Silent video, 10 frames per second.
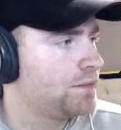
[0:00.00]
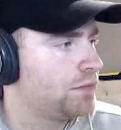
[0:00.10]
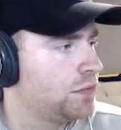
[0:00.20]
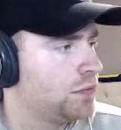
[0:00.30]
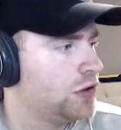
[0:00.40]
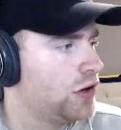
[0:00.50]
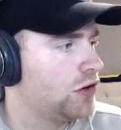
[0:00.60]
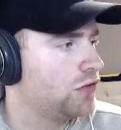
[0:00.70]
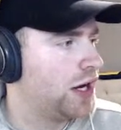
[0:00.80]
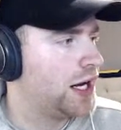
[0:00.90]
You don't
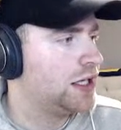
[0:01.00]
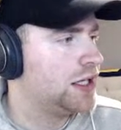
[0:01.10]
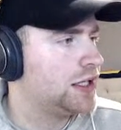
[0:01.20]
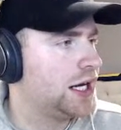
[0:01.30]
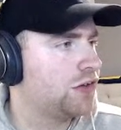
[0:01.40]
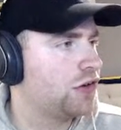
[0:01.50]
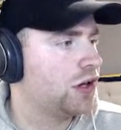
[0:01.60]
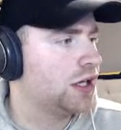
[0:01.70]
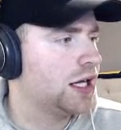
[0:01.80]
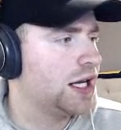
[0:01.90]
offer anything
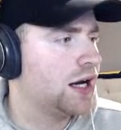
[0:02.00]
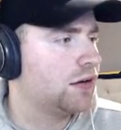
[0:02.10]
outside the hit out.